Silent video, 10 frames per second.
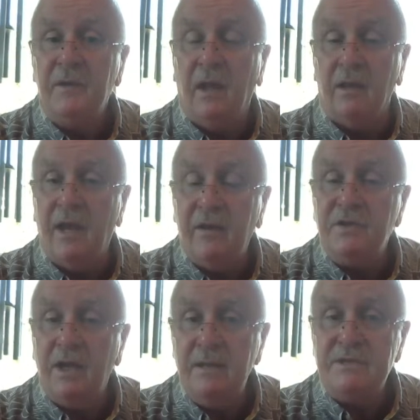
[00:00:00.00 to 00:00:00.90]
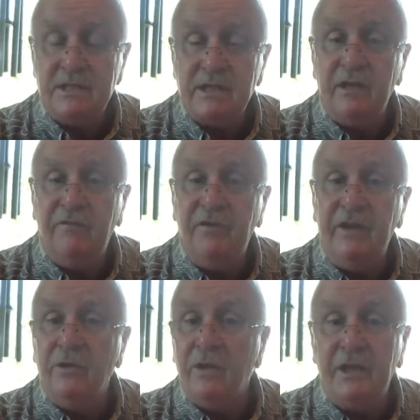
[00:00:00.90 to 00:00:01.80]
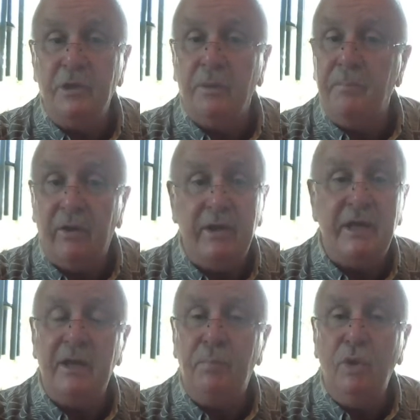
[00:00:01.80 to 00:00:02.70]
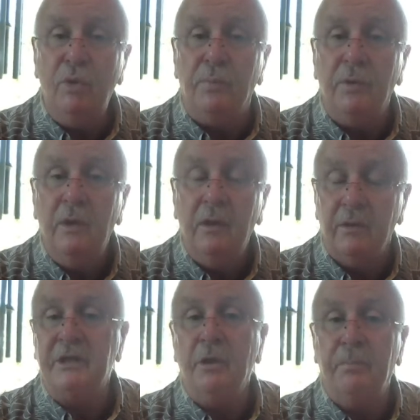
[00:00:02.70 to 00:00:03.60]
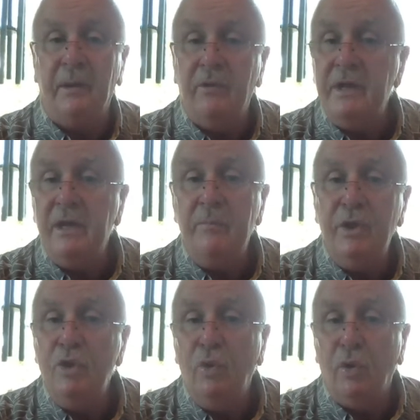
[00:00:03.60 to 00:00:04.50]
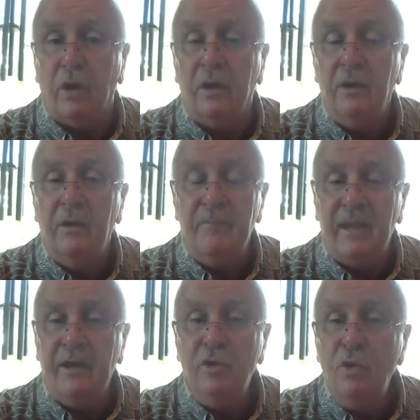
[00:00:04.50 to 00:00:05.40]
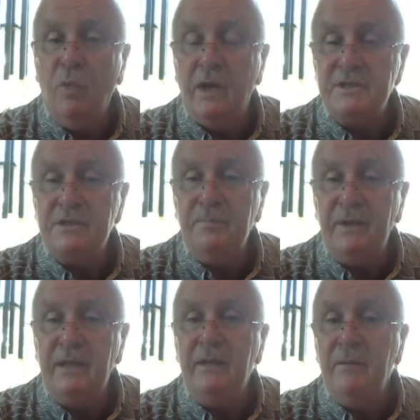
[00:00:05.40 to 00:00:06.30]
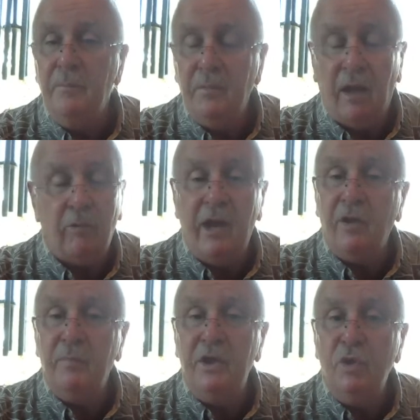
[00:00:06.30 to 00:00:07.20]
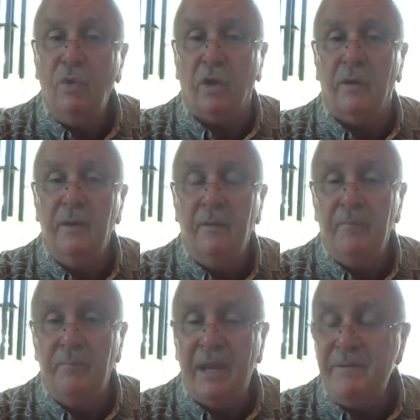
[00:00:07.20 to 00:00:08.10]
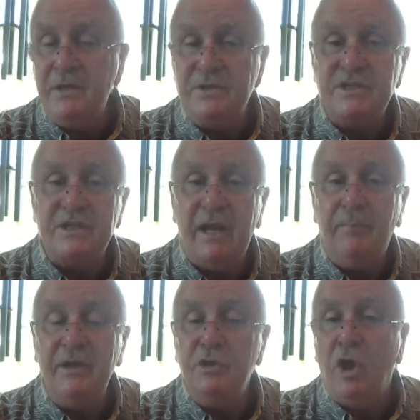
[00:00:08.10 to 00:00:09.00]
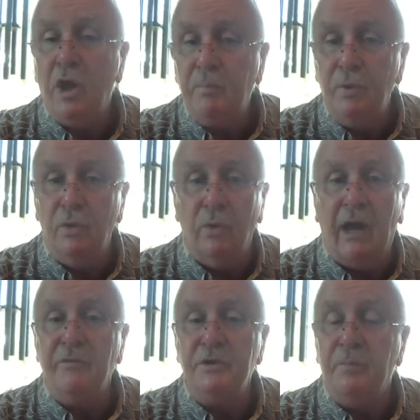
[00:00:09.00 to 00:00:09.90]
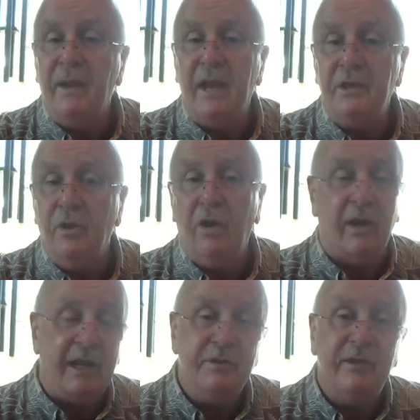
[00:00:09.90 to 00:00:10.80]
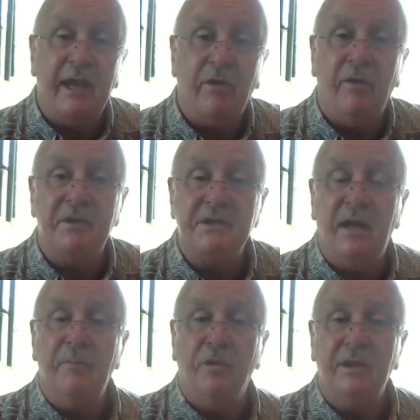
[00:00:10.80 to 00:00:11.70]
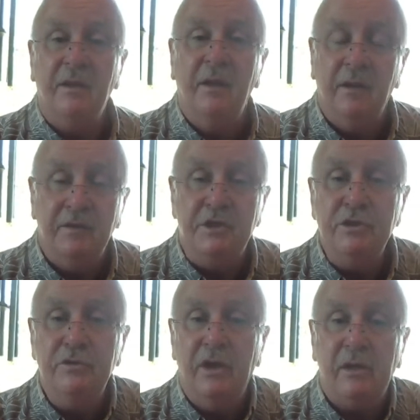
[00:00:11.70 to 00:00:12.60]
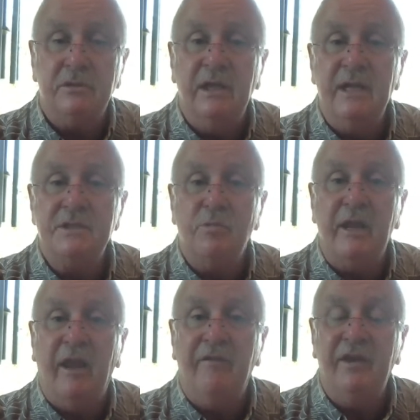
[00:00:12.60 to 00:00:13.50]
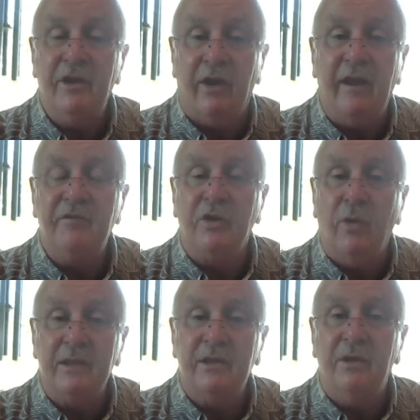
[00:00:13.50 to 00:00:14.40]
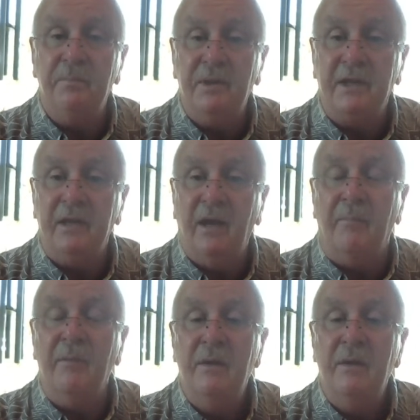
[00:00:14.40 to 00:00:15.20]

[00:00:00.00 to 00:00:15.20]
a lot of times it's going to feel like you're buried in poop, like you're buried in manure. And who wants to be around manure? Maybe you step in dog poo out in your backyard. I do that all the time with the two knuckleheads we have here. I have to go out there and pick it up